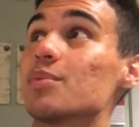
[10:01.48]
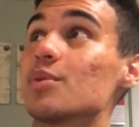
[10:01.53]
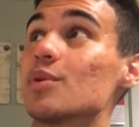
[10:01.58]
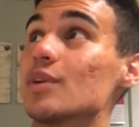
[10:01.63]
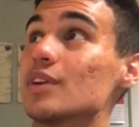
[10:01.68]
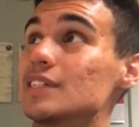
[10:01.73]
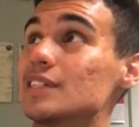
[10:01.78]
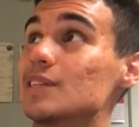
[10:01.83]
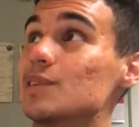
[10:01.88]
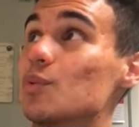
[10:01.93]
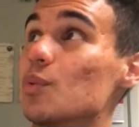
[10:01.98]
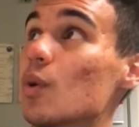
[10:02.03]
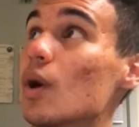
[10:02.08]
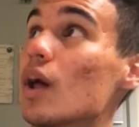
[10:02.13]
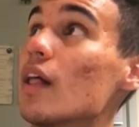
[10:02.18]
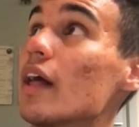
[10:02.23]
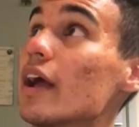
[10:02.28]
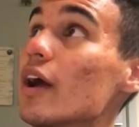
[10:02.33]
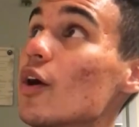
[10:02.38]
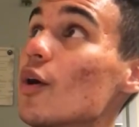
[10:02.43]
pretty
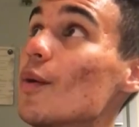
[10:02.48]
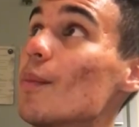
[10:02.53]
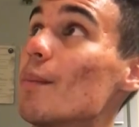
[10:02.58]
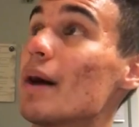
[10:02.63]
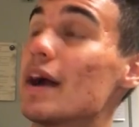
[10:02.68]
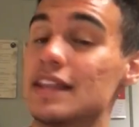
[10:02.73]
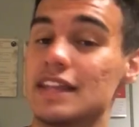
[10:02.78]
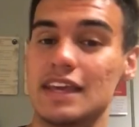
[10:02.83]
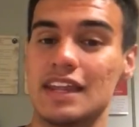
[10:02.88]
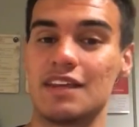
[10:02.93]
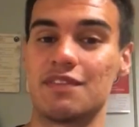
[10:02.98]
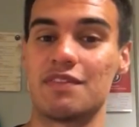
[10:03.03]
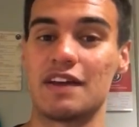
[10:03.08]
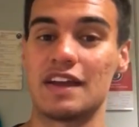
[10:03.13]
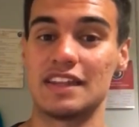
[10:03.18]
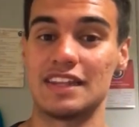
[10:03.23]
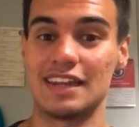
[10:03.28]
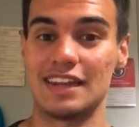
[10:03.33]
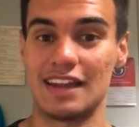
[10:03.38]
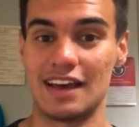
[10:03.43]
well. I hope I did. If
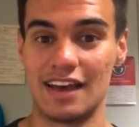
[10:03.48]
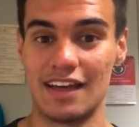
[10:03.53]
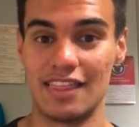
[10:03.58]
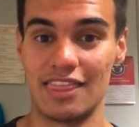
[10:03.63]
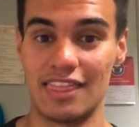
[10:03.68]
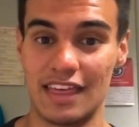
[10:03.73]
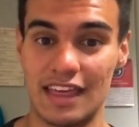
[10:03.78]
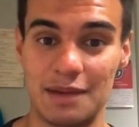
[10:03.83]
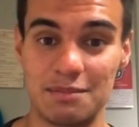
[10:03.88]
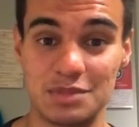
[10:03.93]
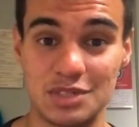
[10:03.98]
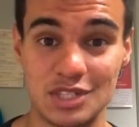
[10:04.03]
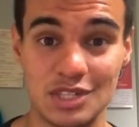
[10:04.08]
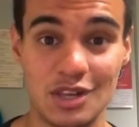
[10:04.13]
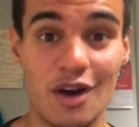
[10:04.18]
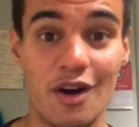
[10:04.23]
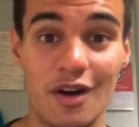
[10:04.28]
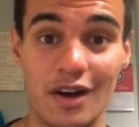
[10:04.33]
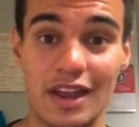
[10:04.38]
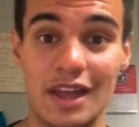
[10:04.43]
I did not, then I'm
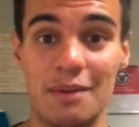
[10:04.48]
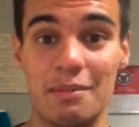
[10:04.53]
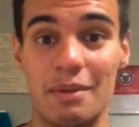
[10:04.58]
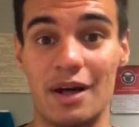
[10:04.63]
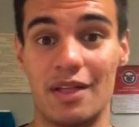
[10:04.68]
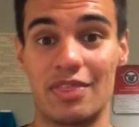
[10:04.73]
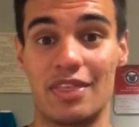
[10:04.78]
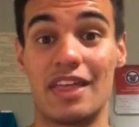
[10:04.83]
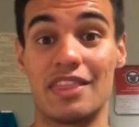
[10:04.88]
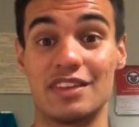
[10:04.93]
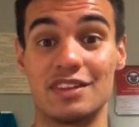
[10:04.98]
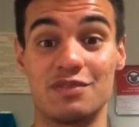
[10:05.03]
sorry about that.